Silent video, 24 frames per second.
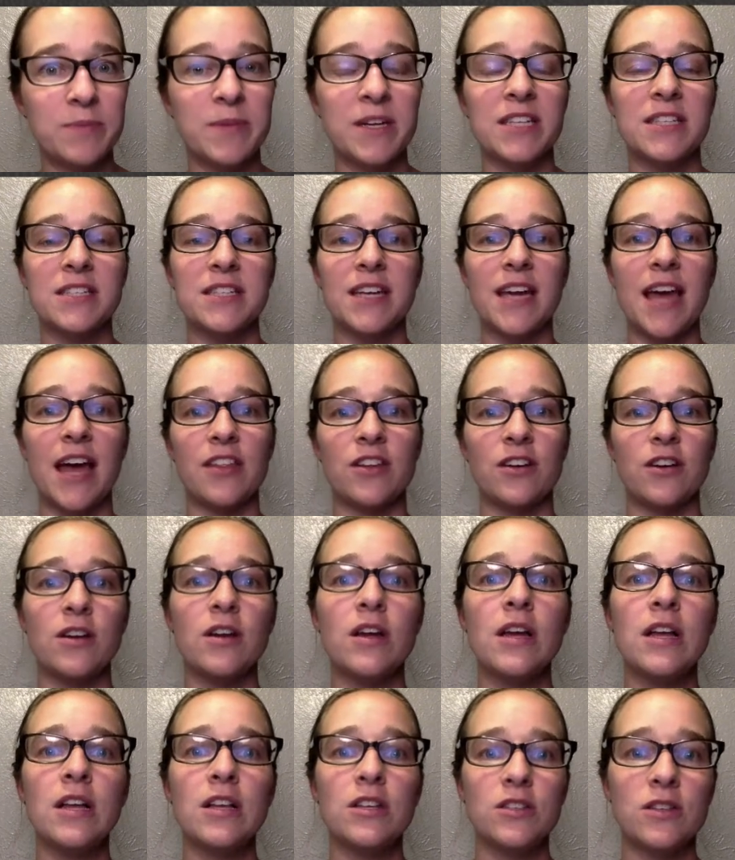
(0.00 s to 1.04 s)
mixed together.
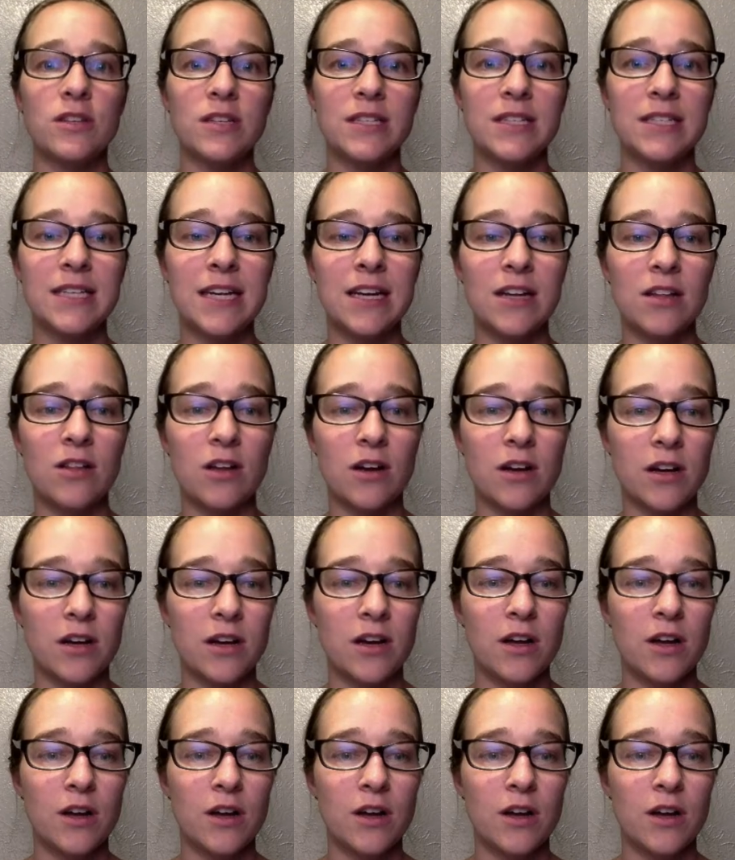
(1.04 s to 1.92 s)
So let's take a look.